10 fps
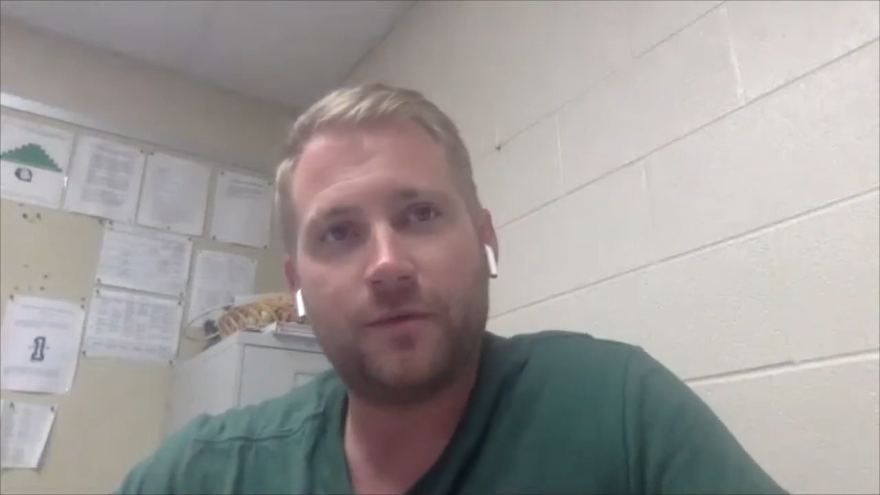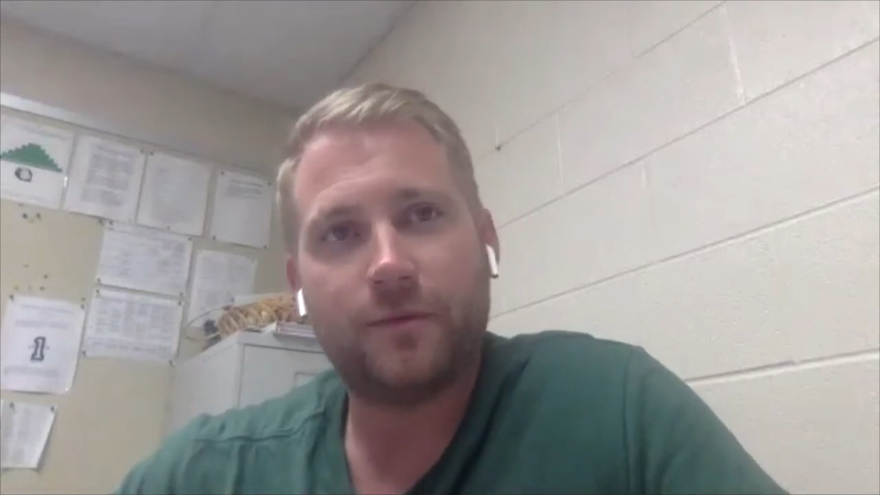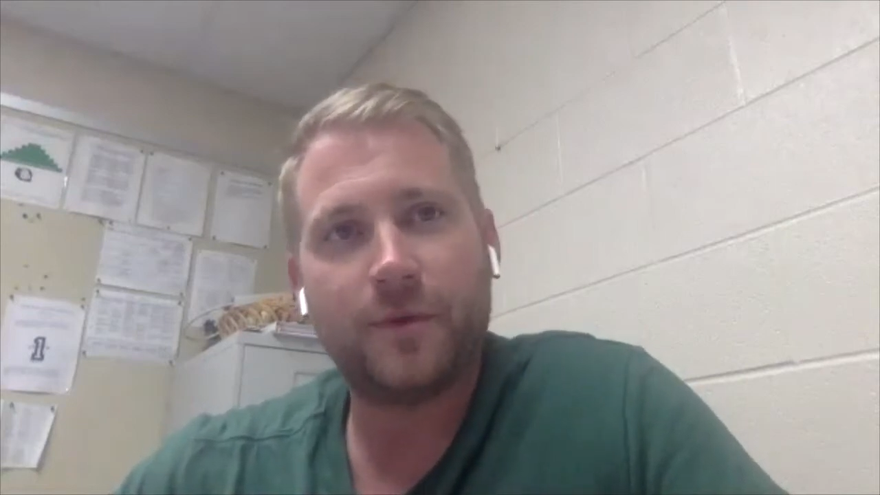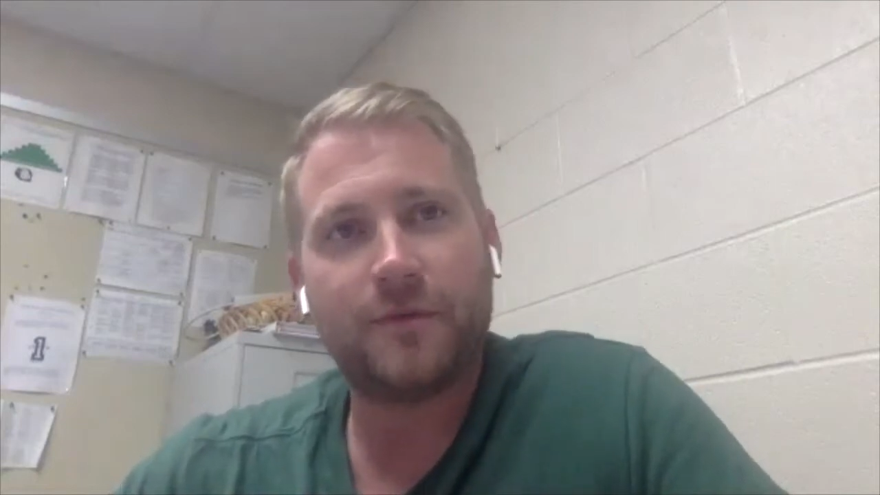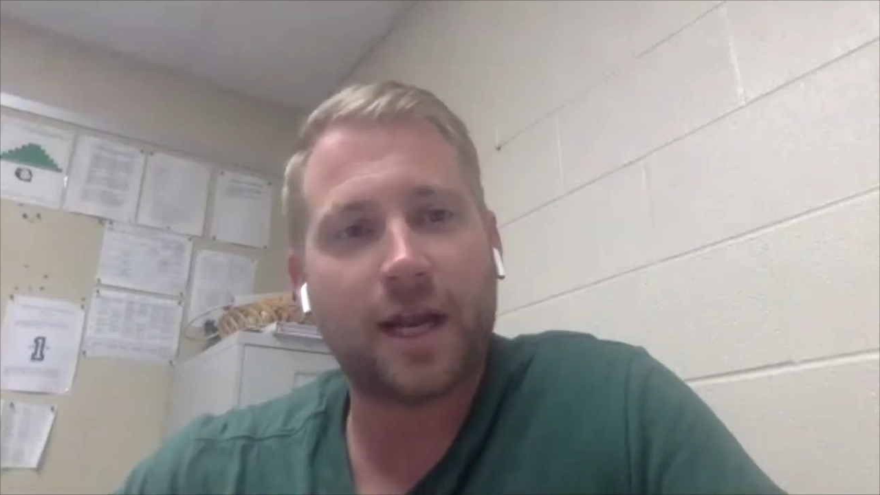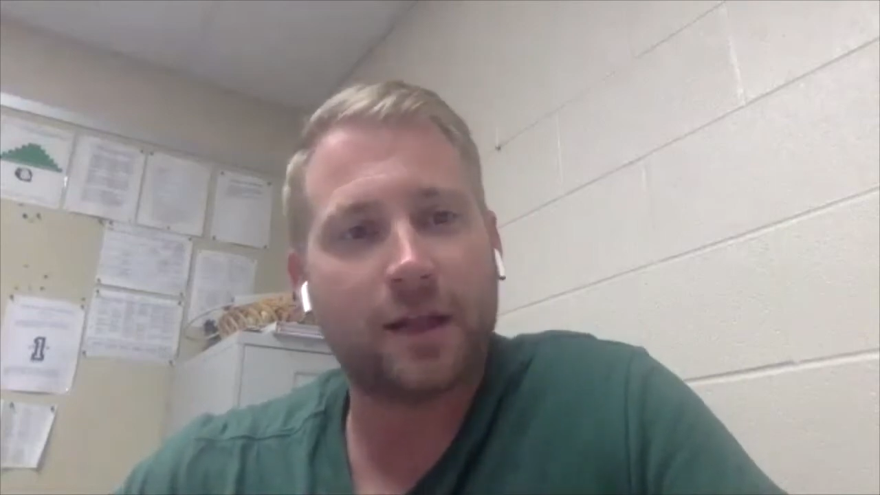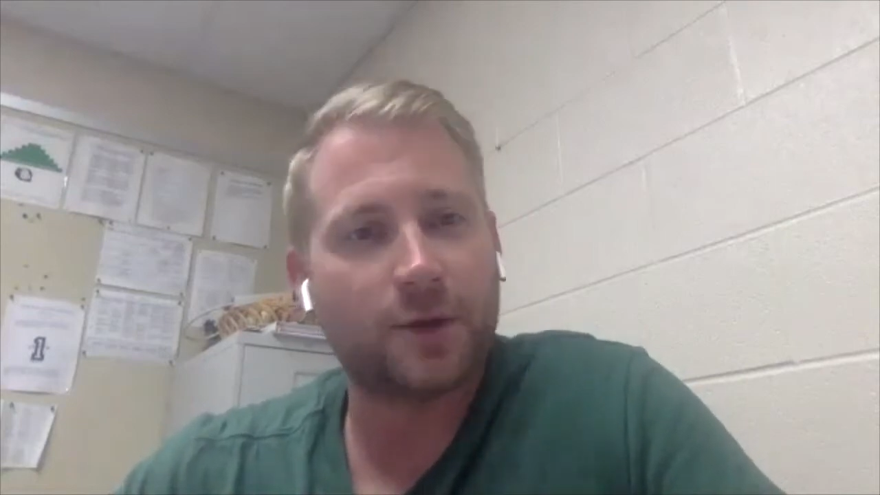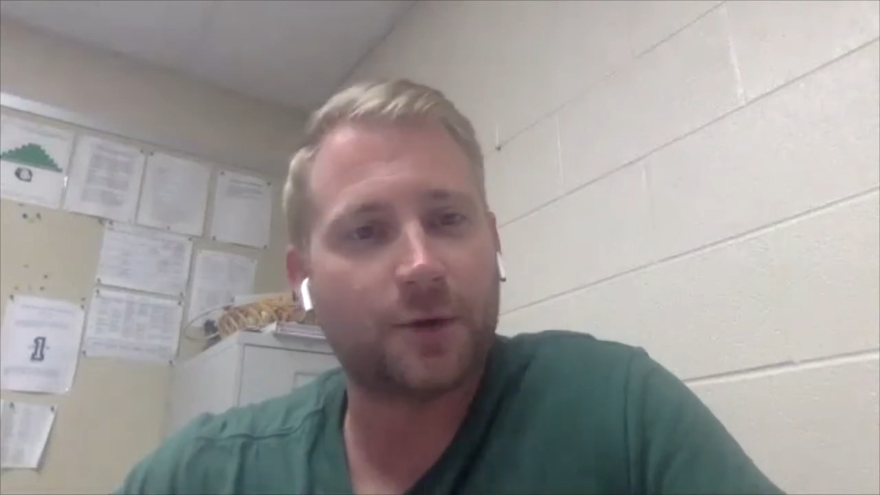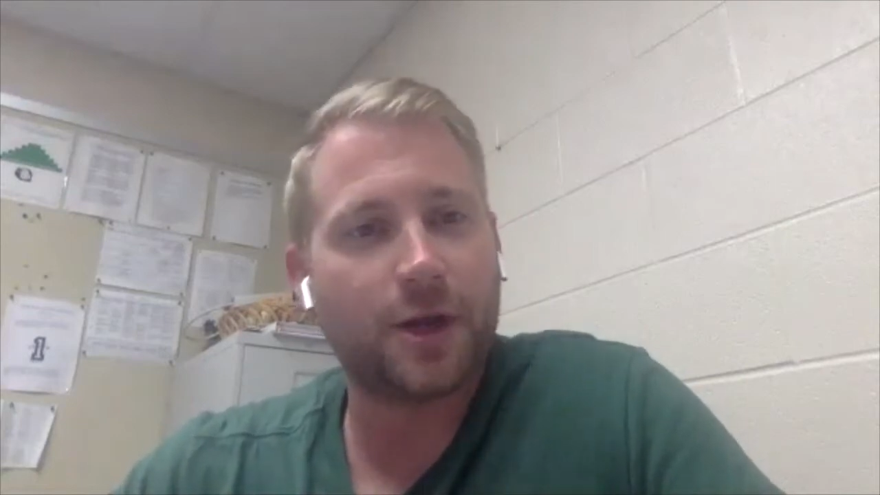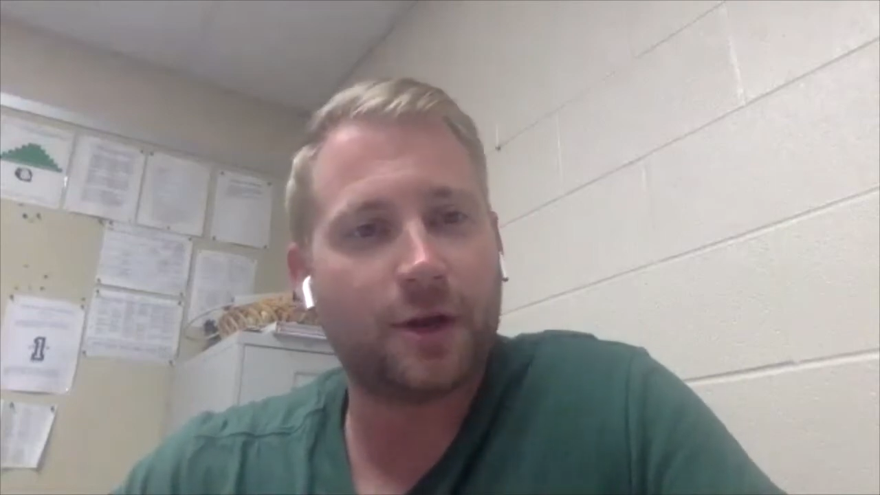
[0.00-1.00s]
we've got a
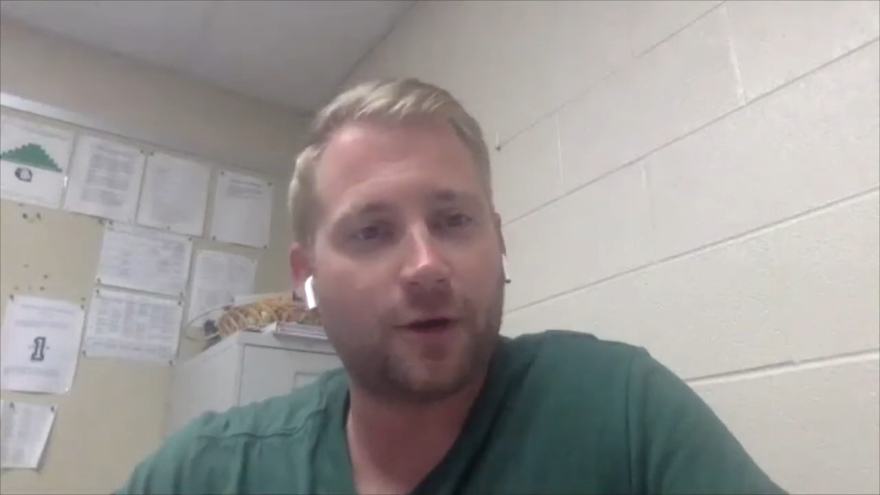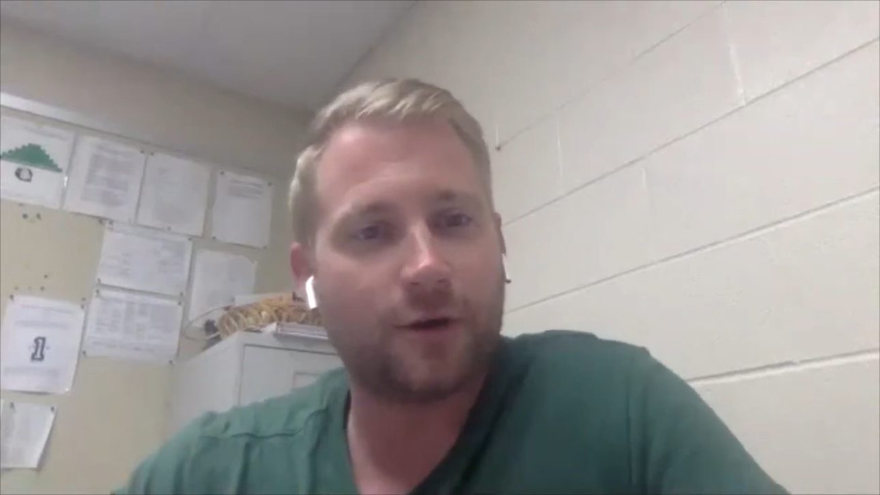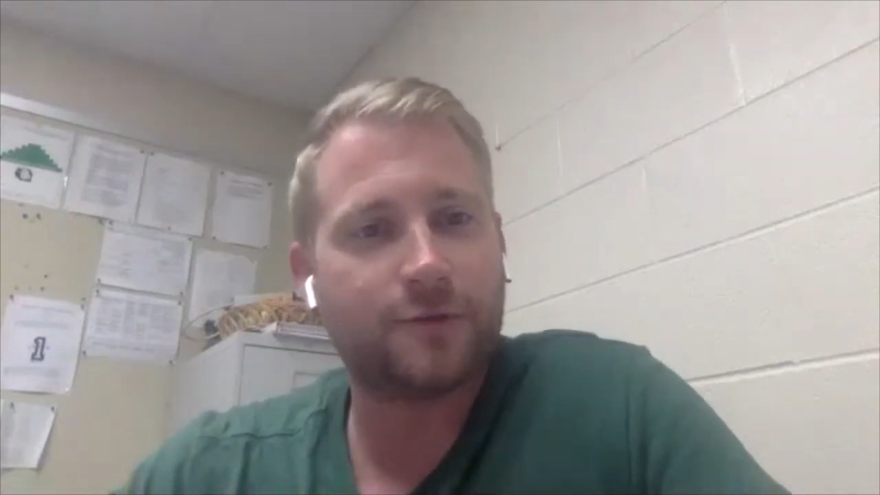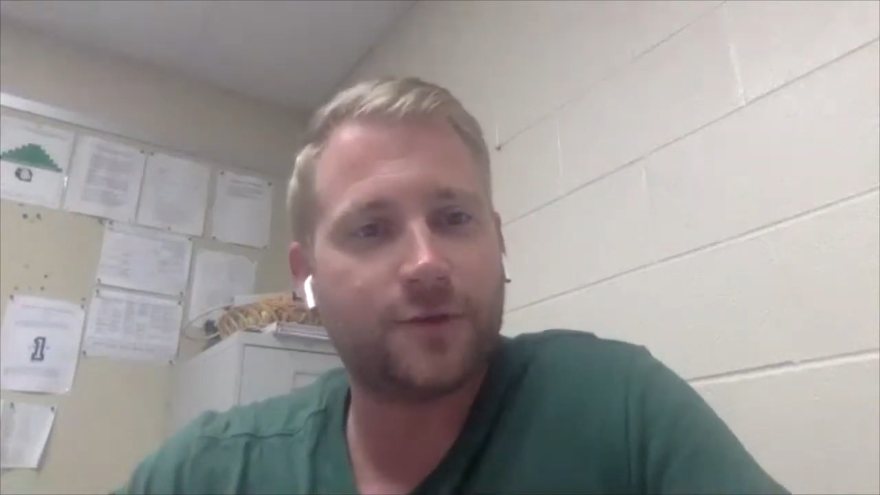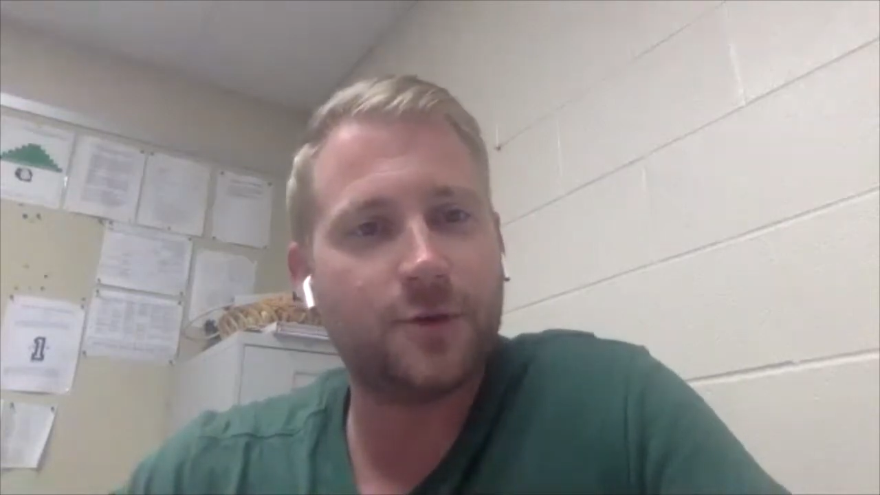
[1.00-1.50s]
learning curve